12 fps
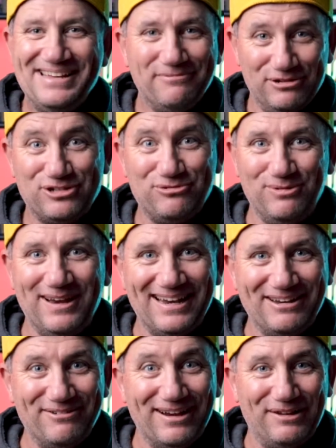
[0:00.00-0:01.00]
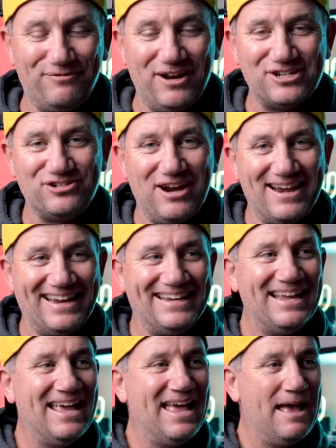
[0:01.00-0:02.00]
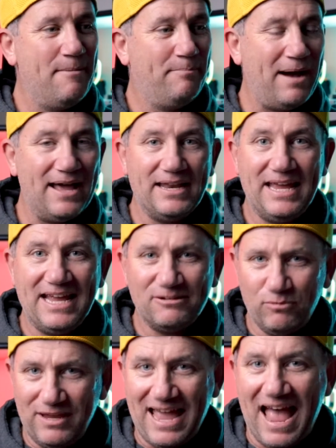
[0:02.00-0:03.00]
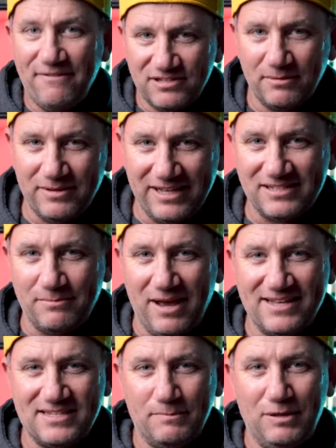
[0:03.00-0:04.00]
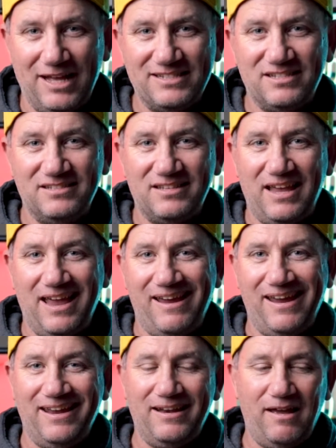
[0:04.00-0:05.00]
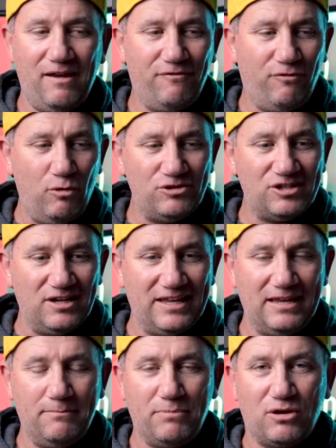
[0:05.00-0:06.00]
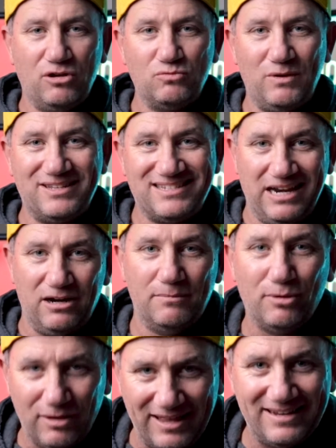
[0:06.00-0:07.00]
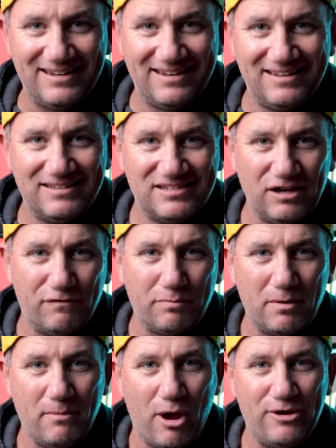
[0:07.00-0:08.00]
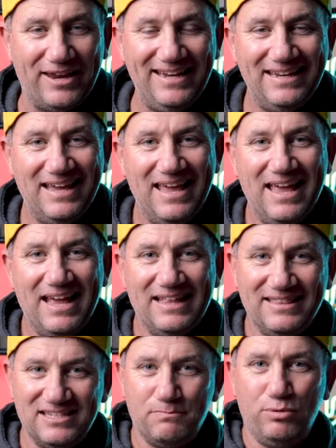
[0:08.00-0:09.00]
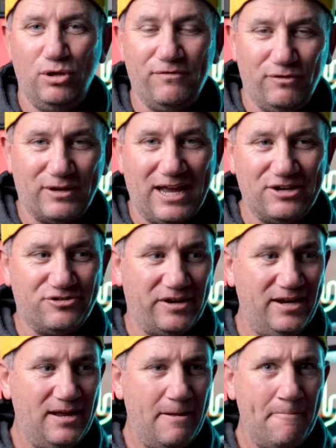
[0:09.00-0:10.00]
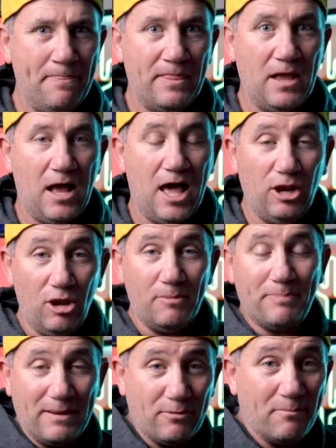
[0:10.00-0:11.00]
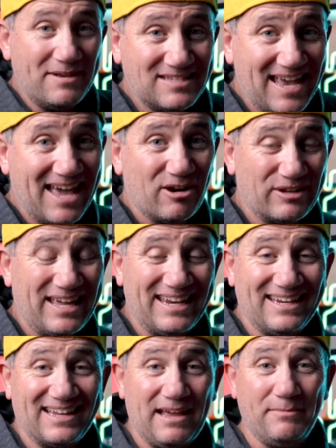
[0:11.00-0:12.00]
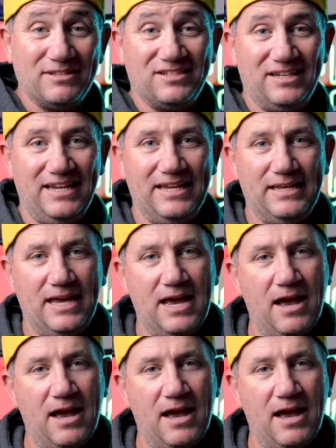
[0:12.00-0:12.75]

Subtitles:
which is really, really frustrating. But we have some of these amazing places, and unfortunately, because we're terrible at self-promoting this beautiful country, a lot of people miss out on getting to come and see it.